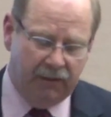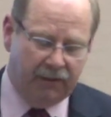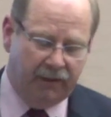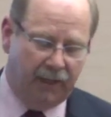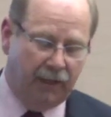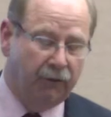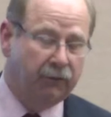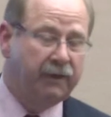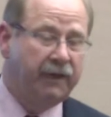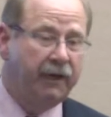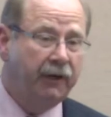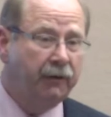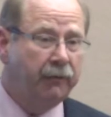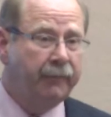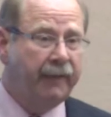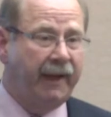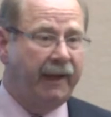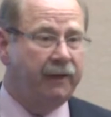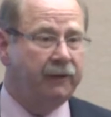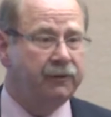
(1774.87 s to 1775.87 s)
Now, care
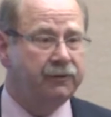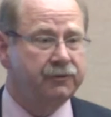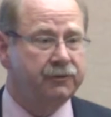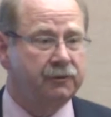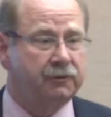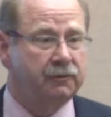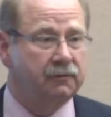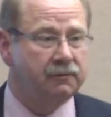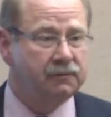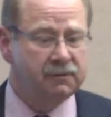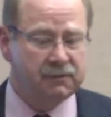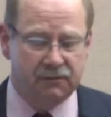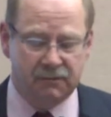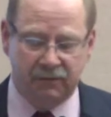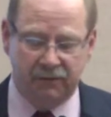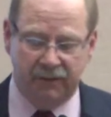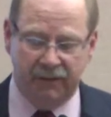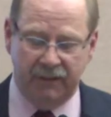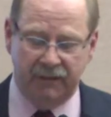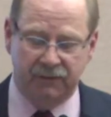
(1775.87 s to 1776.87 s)
managers
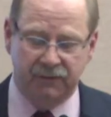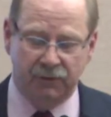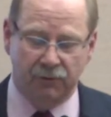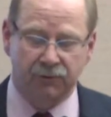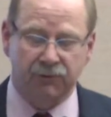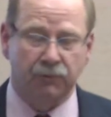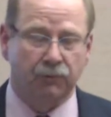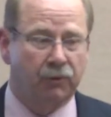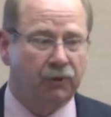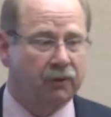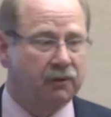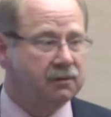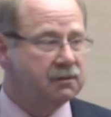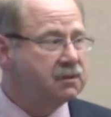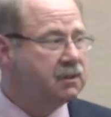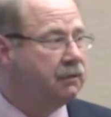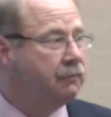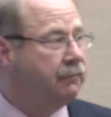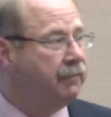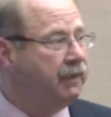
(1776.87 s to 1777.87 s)
and social
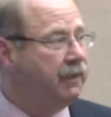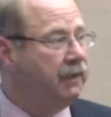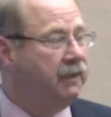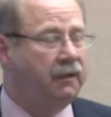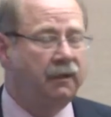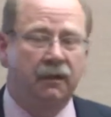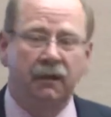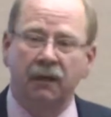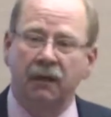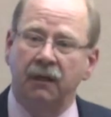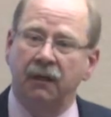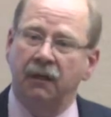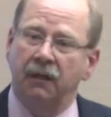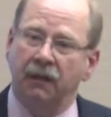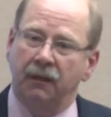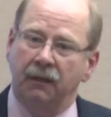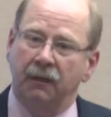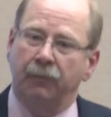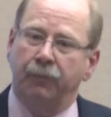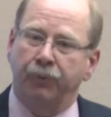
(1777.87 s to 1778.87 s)
workers can be
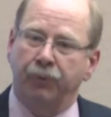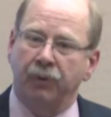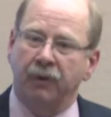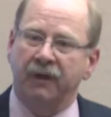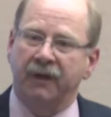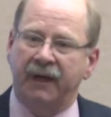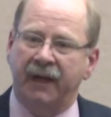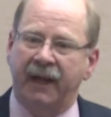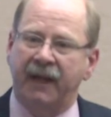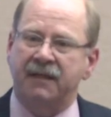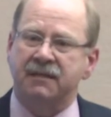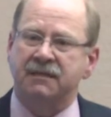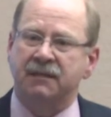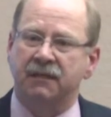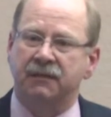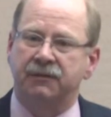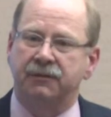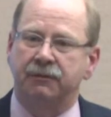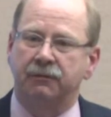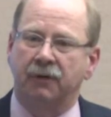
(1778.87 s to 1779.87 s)
an important
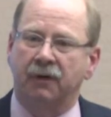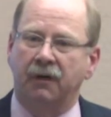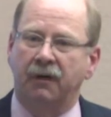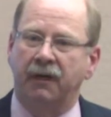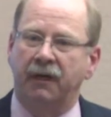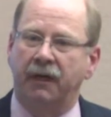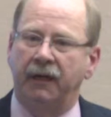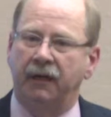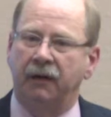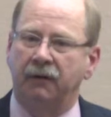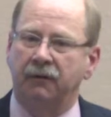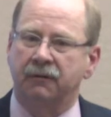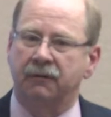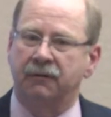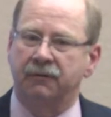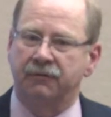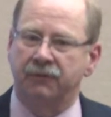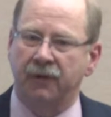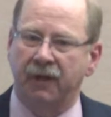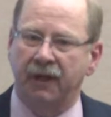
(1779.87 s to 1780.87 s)
asset to our care
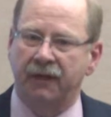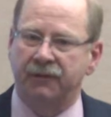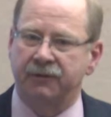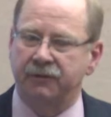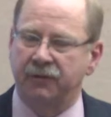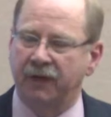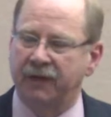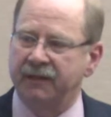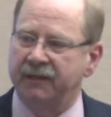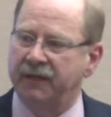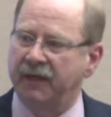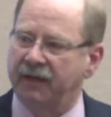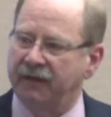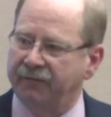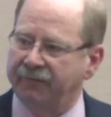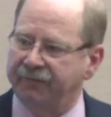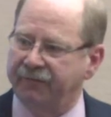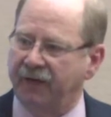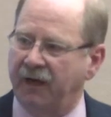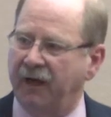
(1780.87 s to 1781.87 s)
to try to
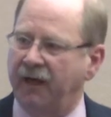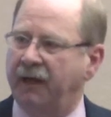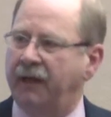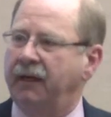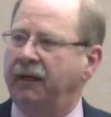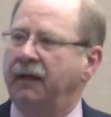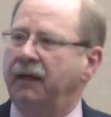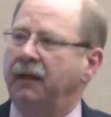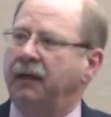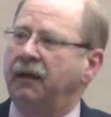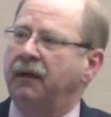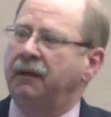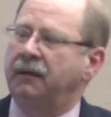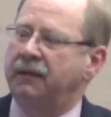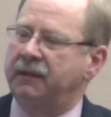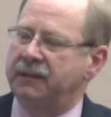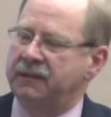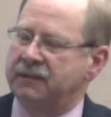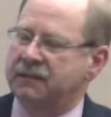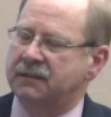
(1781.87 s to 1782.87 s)
identify
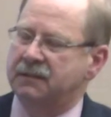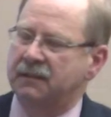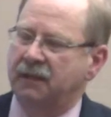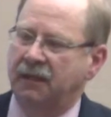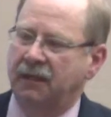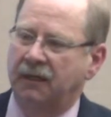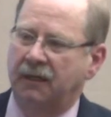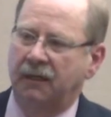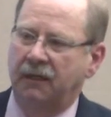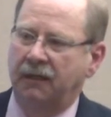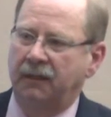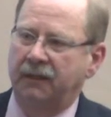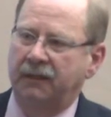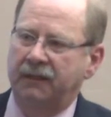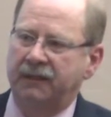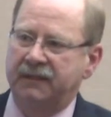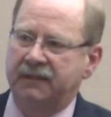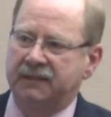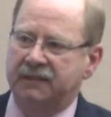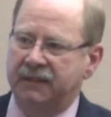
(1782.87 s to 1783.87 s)
these
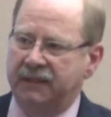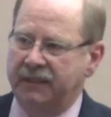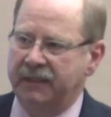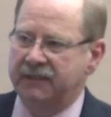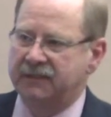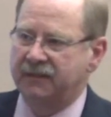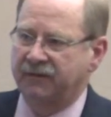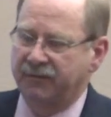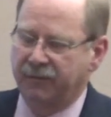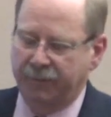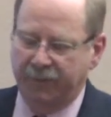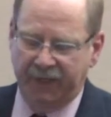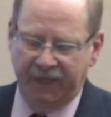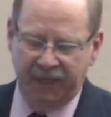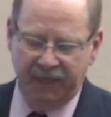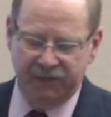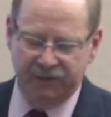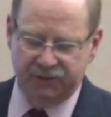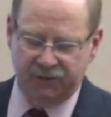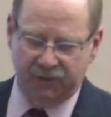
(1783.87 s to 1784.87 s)
needs of the
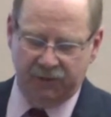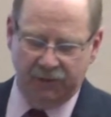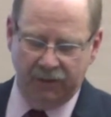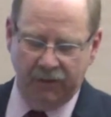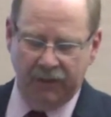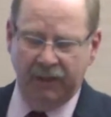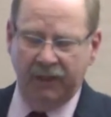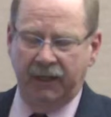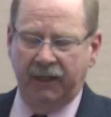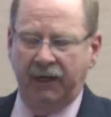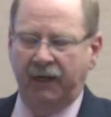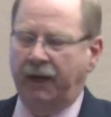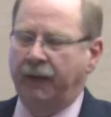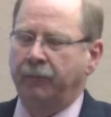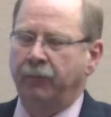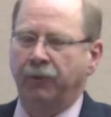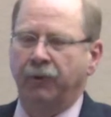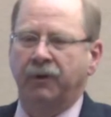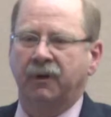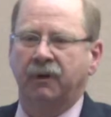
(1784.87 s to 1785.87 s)
patient. And
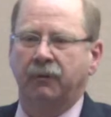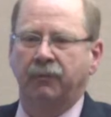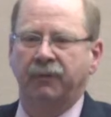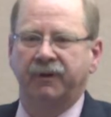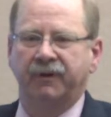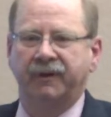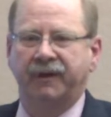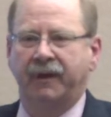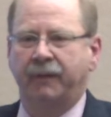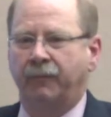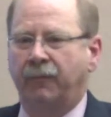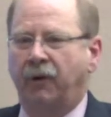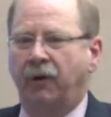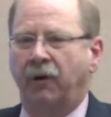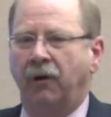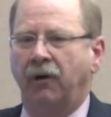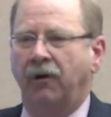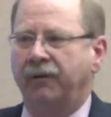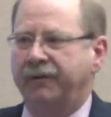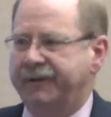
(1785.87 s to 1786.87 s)
I'm working with them
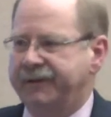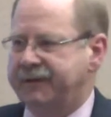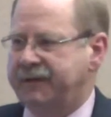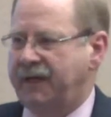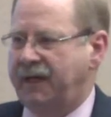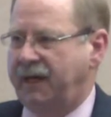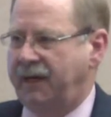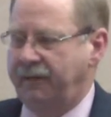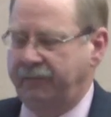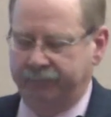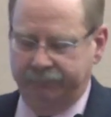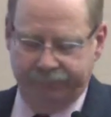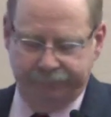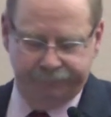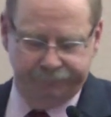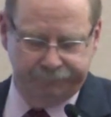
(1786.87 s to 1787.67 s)
all the time.